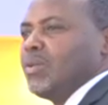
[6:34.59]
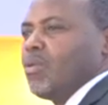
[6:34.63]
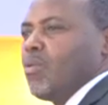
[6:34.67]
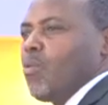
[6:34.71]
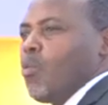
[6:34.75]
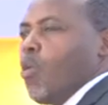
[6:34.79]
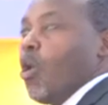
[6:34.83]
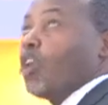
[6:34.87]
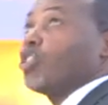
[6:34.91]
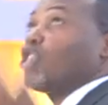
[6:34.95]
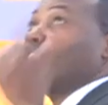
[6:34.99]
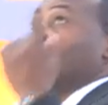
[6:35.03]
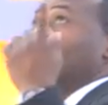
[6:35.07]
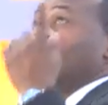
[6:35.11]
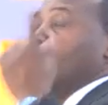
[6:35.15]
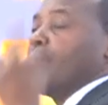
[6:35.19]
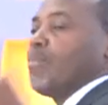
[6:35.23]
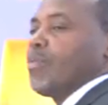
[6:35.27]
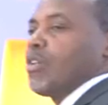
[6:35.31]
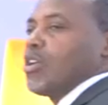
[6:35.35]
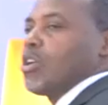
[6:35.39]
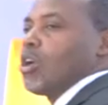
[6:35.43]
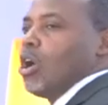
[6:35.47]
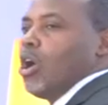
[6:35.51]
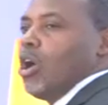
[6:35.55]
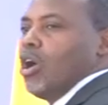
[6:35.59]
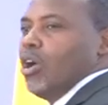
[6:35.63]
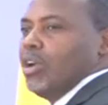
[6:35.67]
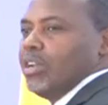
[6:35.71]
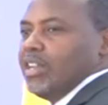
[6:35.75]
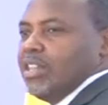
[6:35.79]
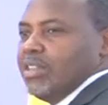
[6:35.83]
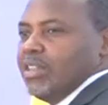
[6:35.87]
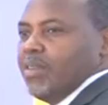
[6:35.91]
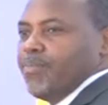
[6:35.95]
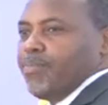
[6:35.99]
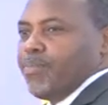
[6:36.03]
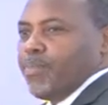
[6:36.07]
worship God
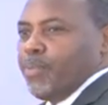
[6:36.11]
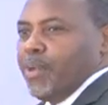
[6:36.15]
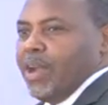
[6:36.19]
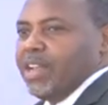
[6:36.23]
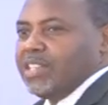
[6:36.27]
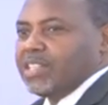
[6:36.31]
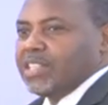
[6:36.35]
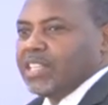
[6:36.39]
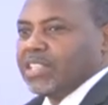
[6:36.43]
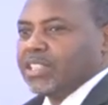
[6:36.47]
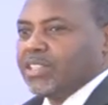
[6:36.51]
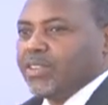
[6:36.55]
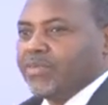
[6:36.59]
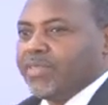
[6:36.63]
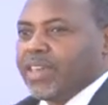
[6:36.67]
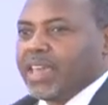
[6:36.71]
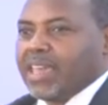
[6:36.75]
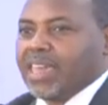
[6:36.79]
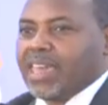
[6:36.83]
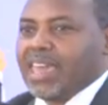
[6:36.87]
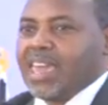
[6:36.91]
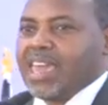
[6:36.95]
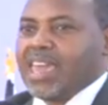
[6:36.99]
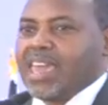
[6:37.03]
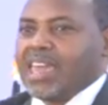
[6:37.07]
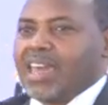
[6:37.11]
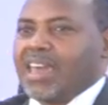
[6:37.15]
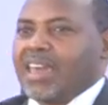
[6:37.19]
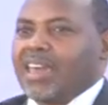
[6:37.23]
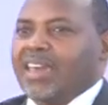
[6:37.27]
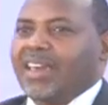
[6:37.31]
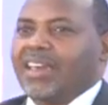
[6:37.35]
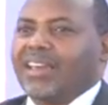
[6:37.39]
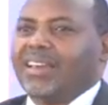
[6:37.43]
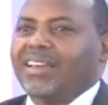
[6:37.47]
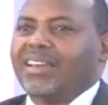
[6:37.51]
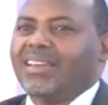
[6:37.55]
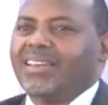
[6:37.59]
in the presence of the king,
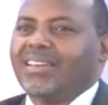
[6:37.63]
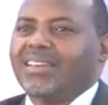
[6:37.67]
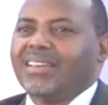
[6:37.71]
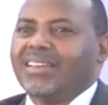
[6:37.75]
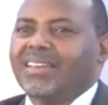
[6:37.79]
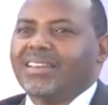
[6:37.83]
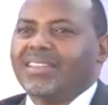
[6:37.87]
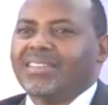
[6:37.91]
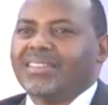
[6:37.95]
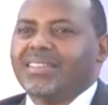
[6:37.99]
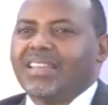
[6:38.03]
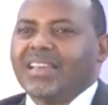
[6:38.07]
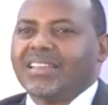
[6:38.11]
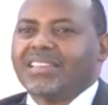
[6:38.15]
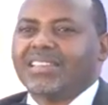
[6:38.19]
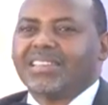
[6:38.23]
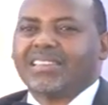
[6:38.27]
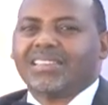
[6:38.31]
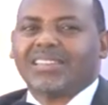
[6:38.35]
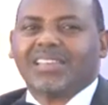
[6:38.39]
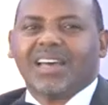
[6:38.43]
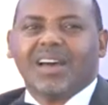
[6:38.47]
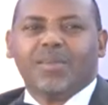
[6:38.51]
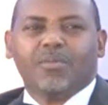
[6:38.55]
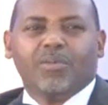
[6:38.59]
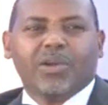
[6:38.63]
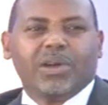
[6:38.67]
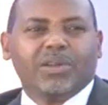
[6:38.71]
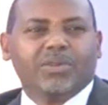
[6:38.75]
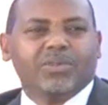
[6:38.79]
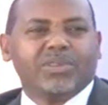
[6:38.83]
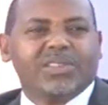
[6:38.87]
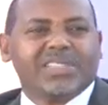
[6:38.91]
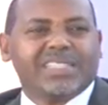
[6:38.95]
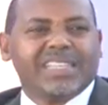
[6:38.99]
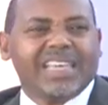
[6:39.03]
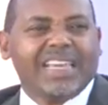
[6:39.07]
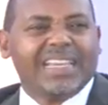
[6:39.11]
there's someone
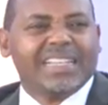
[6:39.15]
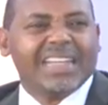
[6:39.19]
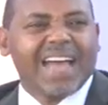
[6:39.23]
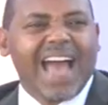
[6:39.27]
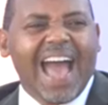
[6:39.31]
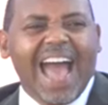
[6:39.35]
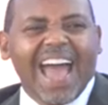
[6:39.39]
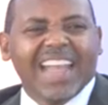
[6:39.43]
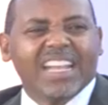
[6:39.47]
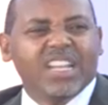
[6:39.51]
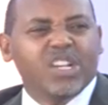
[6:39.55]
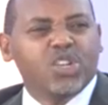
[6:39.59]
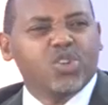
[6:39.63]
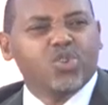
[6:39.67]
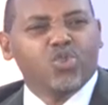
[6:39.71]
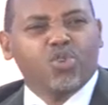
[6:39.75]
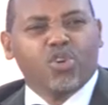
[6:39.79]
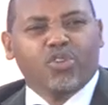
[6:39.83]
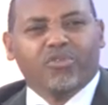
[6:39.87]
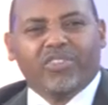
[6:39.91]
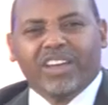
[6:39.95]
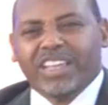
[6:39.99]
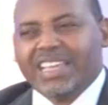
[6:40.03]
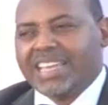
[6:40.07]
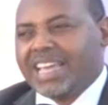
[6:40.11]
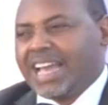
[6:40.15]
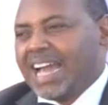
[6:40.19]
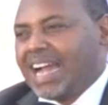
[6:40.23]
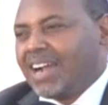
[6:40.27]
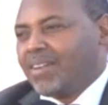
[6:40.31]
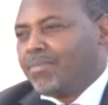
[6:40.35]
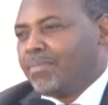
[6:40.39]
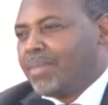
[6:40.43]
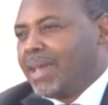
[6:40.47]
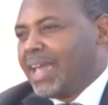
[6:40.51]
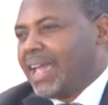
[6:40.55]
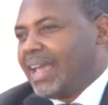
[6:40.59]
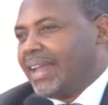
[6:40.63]
who said, I know of a
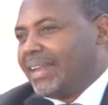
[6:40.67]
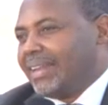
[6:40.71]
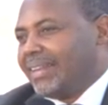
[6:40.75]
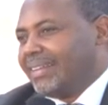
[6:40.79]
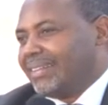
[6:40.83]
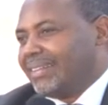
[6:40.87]
young man